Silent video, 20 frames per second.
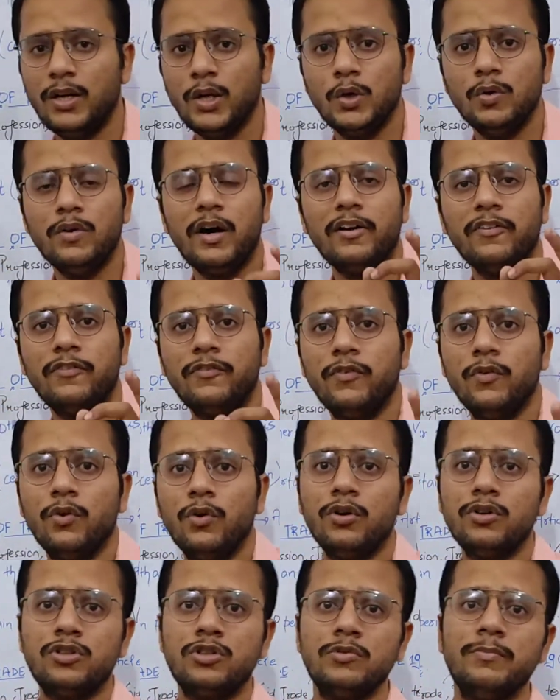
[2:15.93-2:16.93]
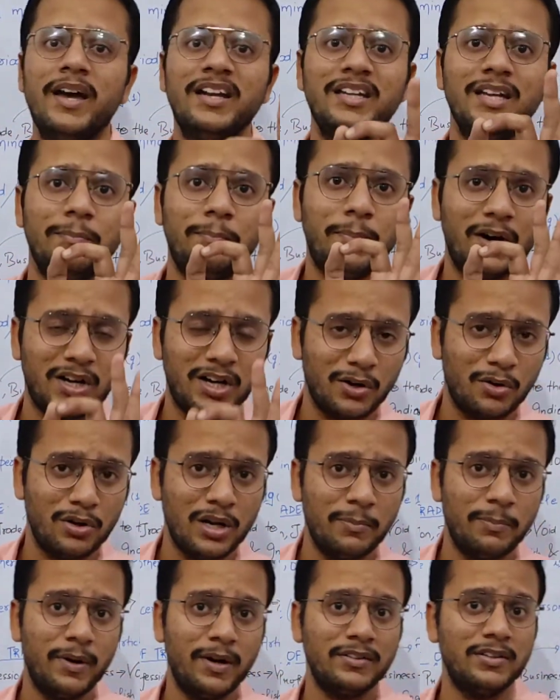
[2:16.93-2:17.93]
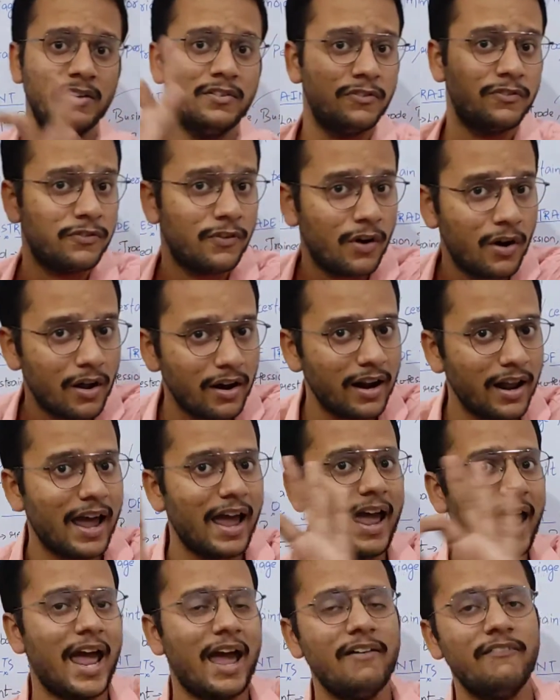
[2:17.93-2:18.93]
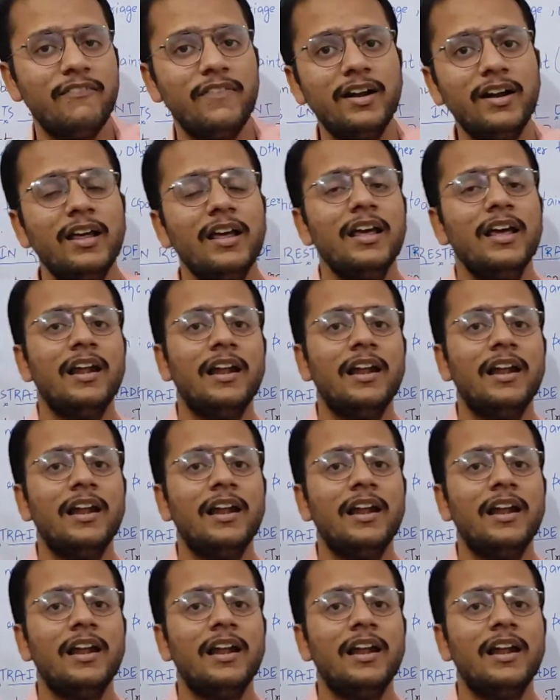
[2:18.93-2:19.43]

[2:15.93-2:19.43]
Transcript: you are forced to marry a particular person forever,